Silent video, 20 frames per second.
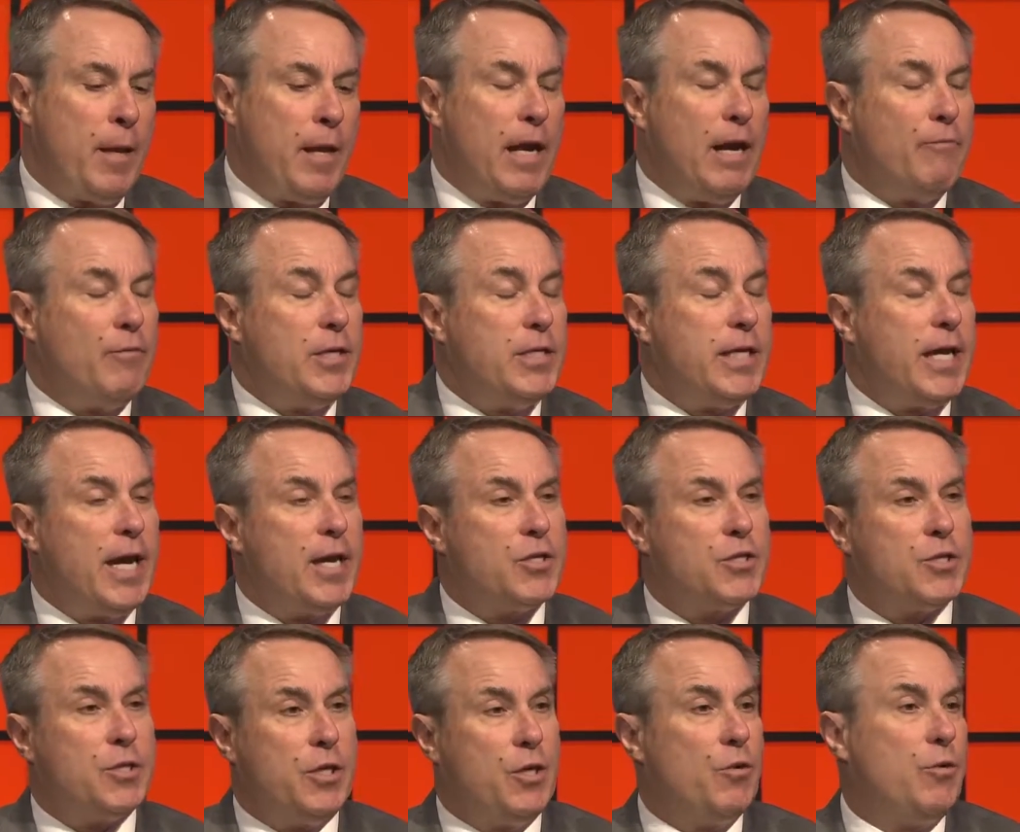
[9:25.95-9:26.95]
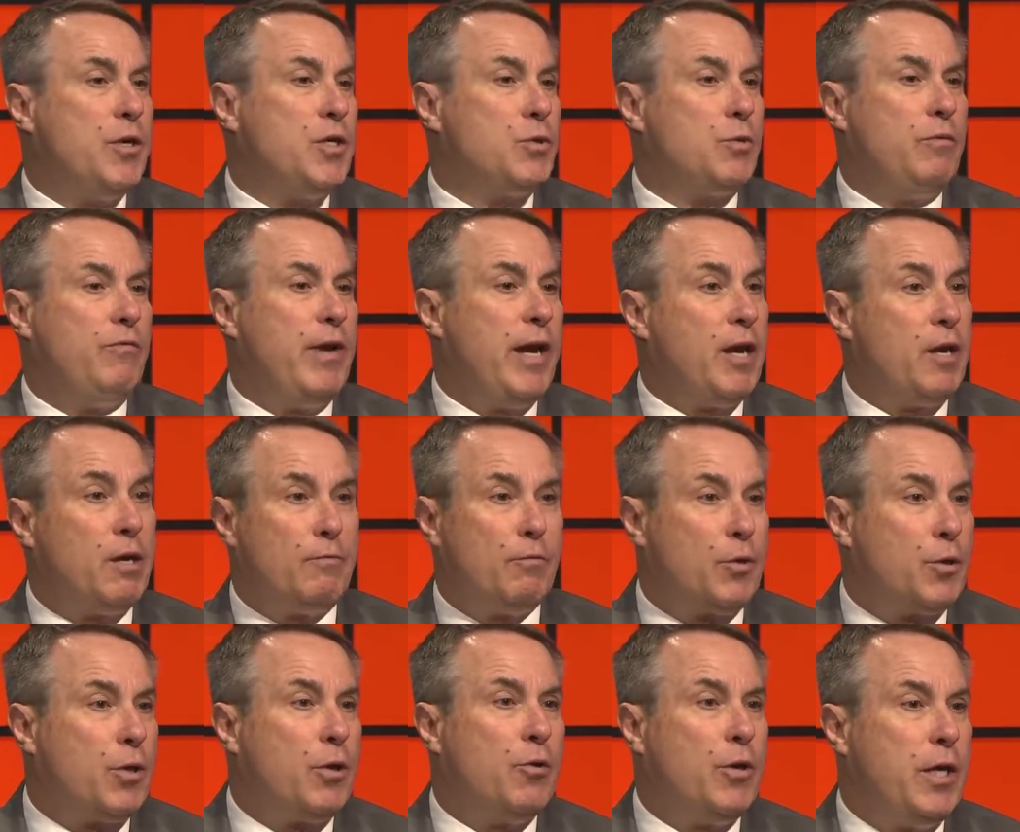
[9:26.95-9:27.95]
Every tax increase we've had over
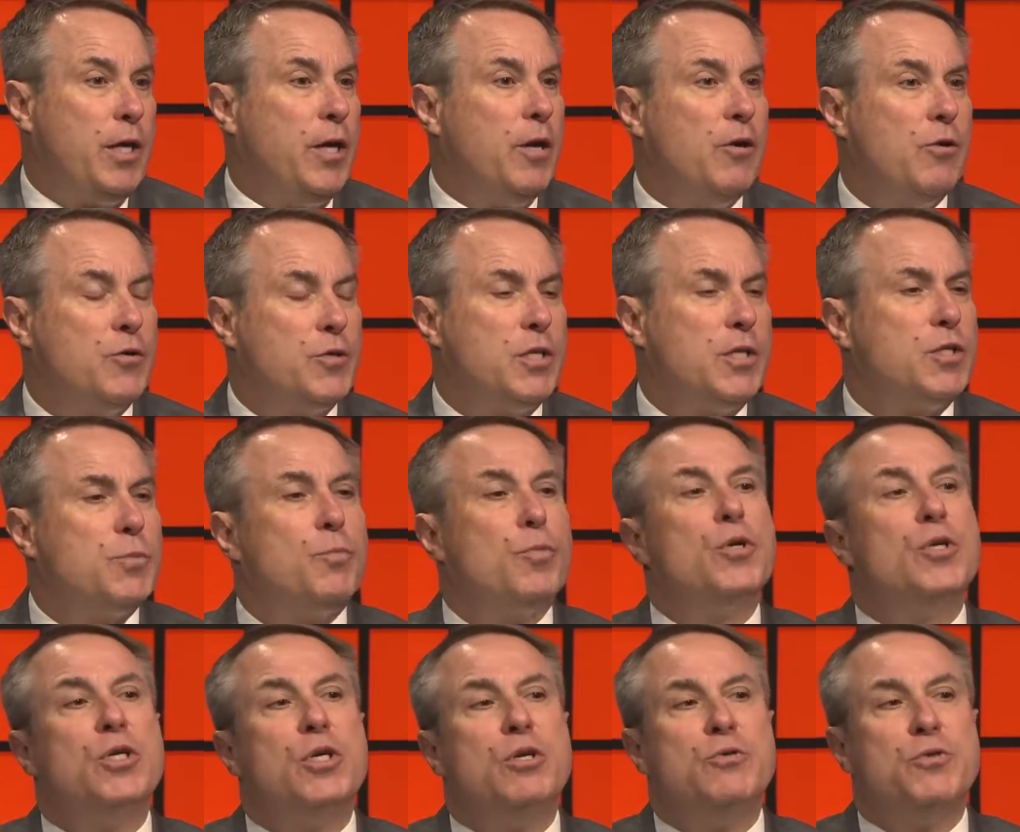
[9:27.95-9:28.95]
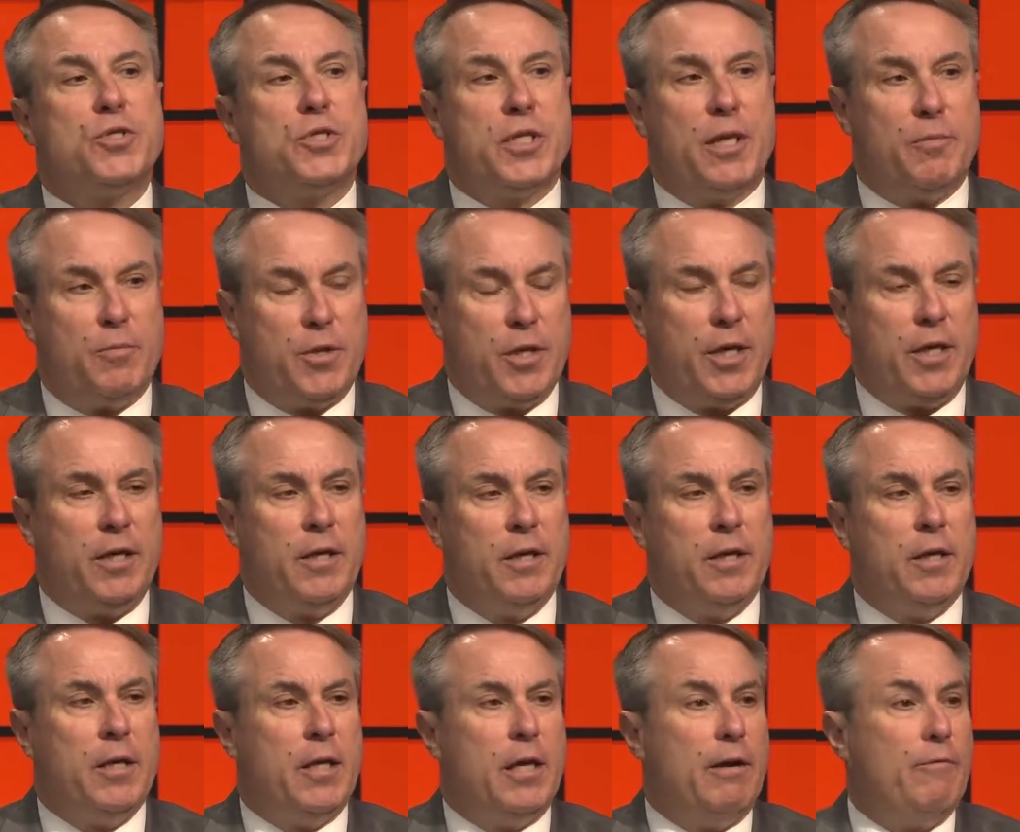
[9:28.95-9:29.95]
thirty years, it's produced something
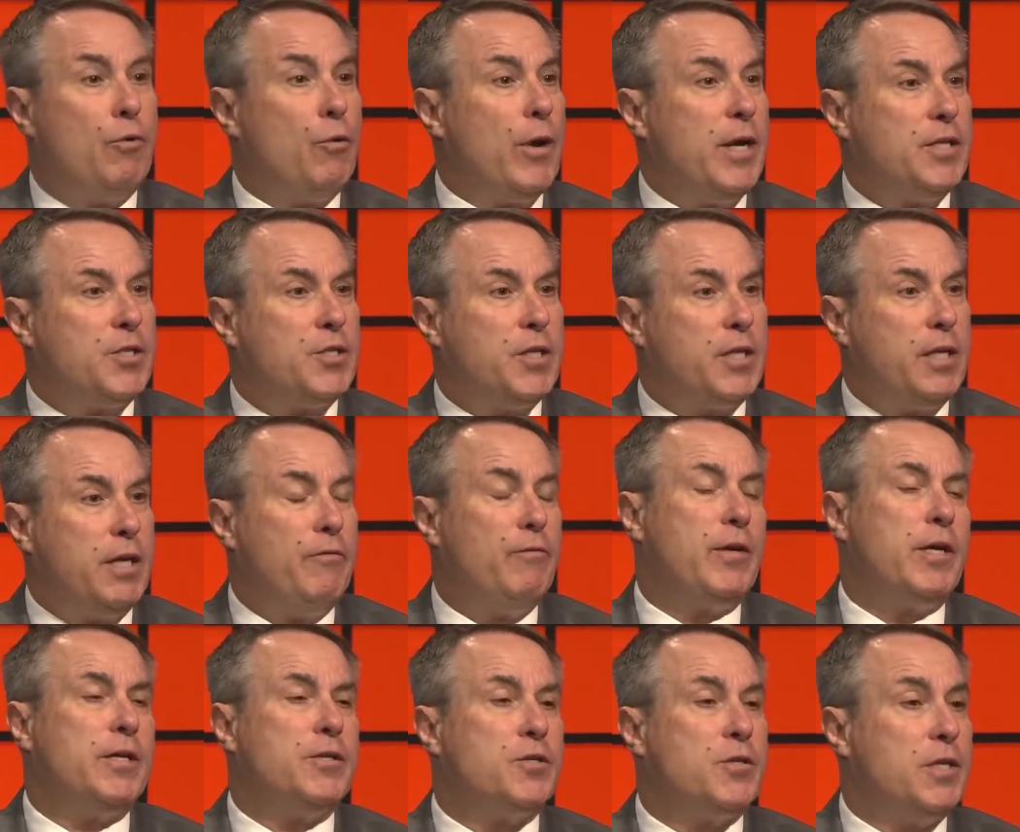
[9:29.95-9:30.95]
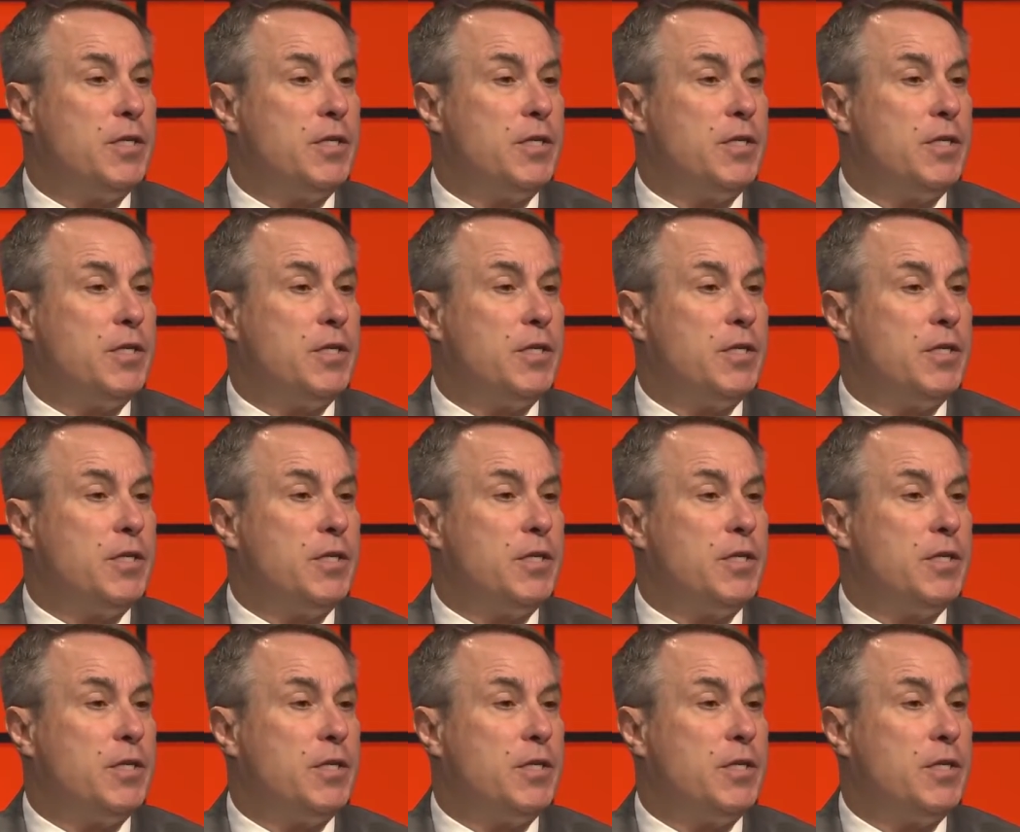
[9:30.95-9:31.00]
of great significance.